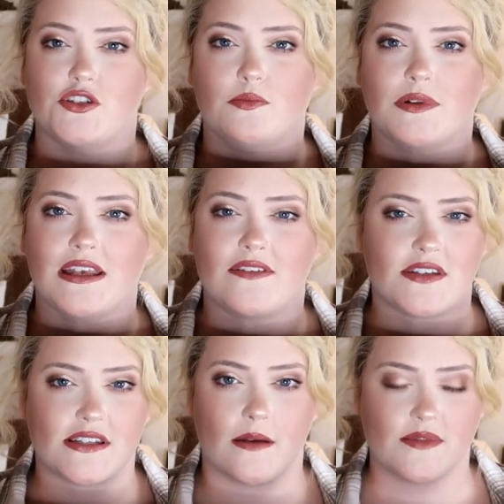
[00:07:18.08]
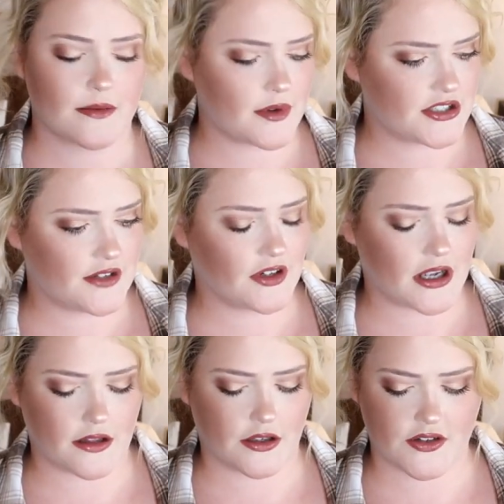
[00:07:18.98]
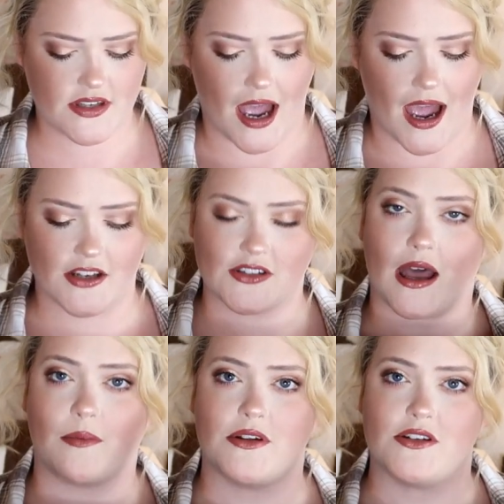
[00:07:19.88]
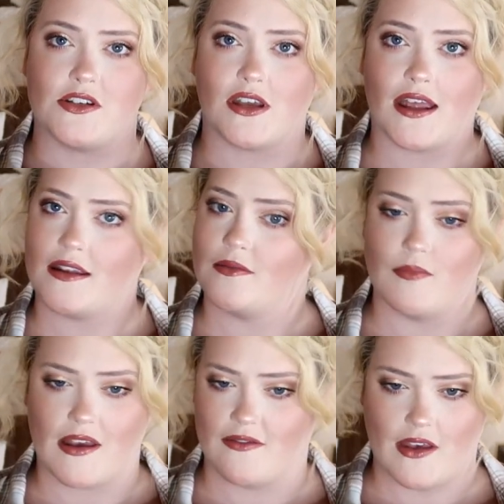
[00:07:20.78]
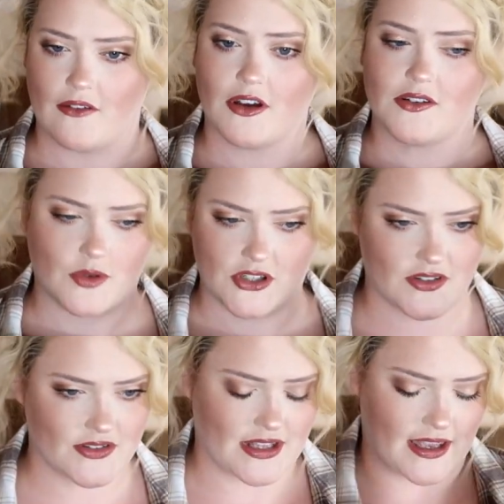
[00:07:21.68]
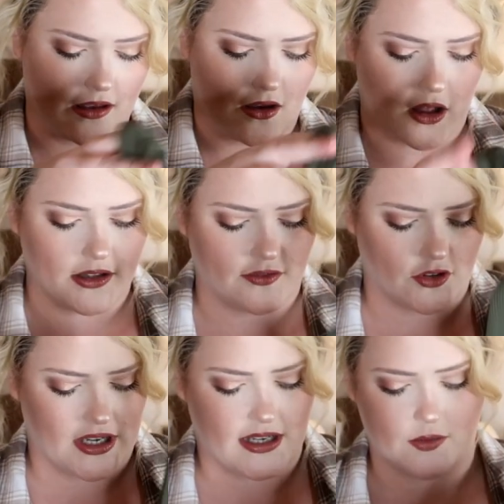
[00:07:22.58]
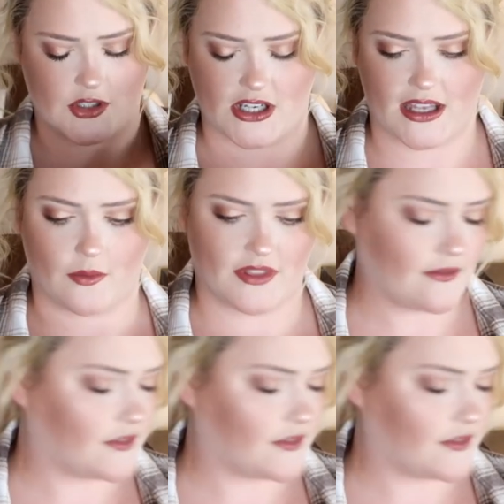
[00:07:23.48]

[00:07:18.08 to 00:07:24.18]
do believe this comes in a bunch of different colors. I just happened to get my favorite, which is like olive green, which I get with